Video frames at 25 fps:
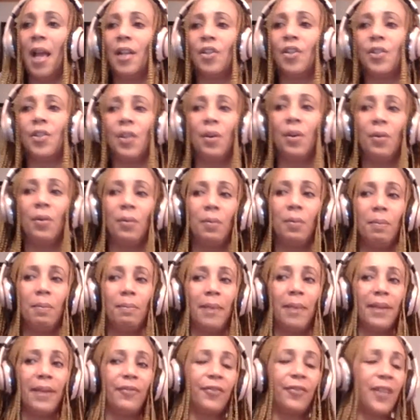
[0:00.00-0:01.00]
So,
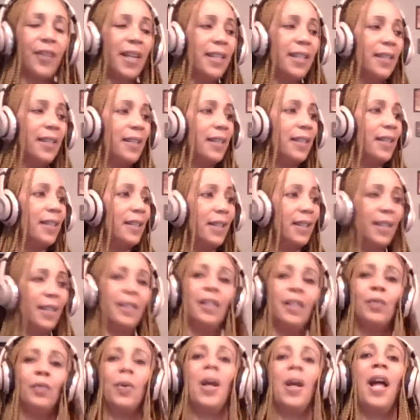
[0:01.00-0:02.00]
my friends,
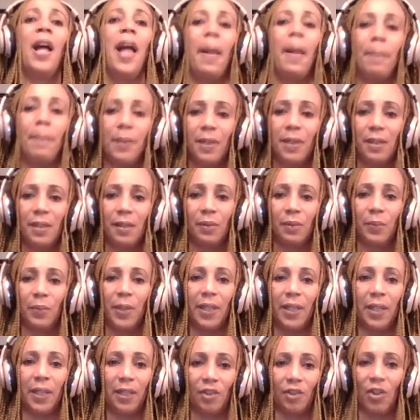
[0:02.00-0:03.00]
this is what happens
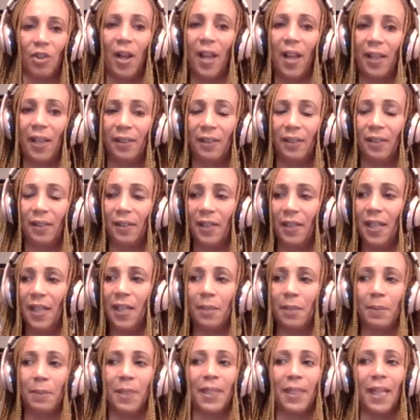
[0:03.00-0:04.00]
when a child
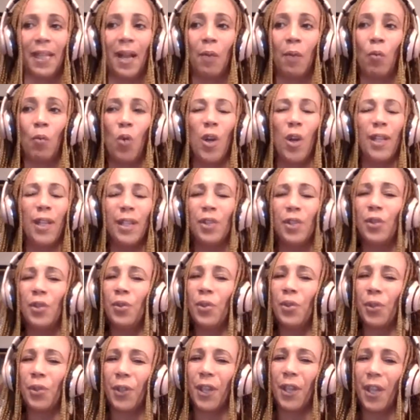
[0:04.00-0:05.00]
is missing. I wanted
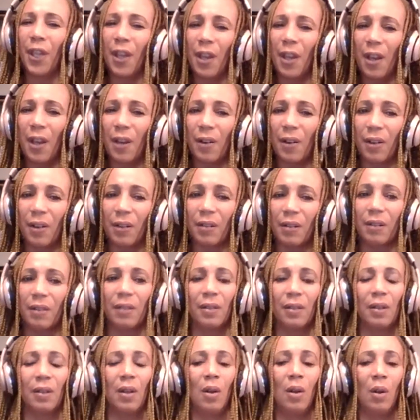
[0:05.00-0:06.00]
you to hear
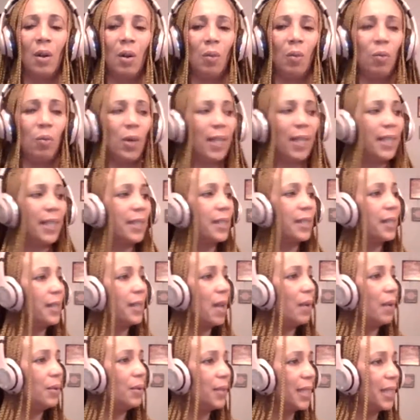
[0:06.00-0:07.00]
what it
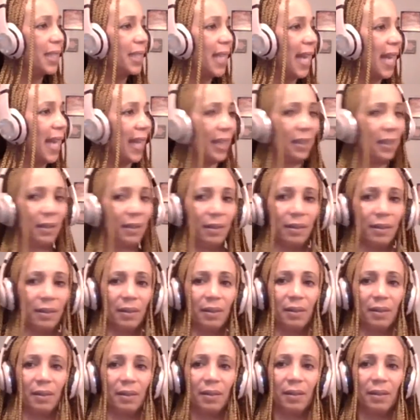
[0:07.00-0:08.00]
sounds like,
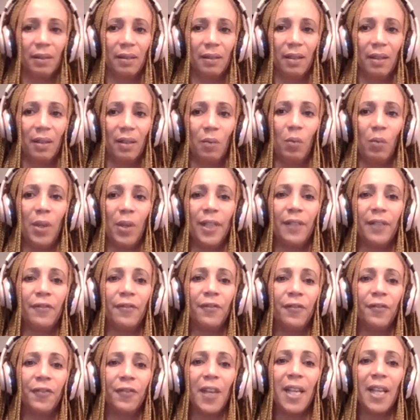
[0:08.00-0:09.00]
what it
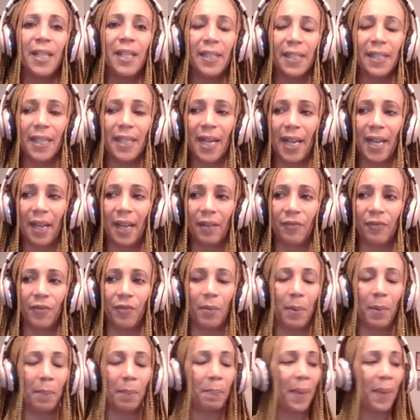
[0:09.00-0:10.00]
feels like
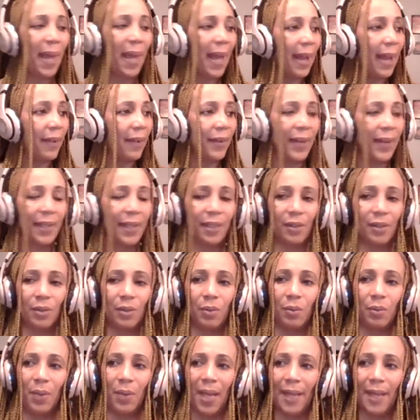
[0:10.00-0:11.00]
from a parent
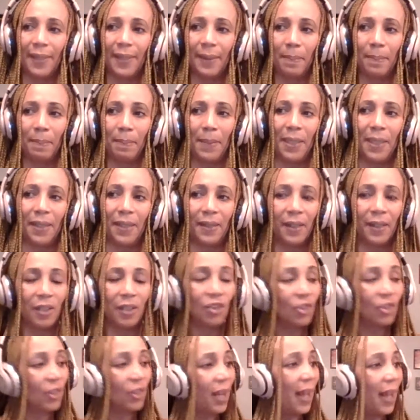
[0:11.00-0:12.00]
who has a
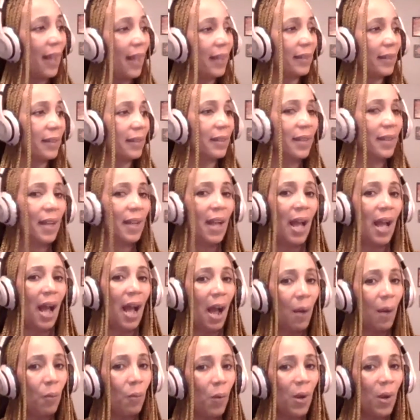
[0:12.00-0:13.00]
missing child.
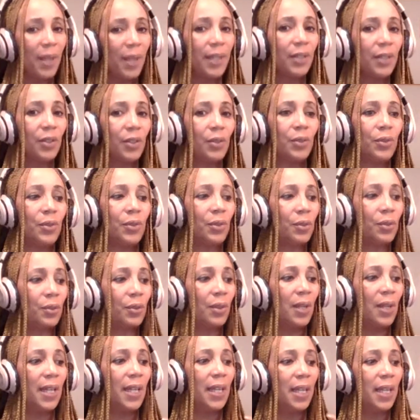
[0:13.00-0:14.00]
I wanted you to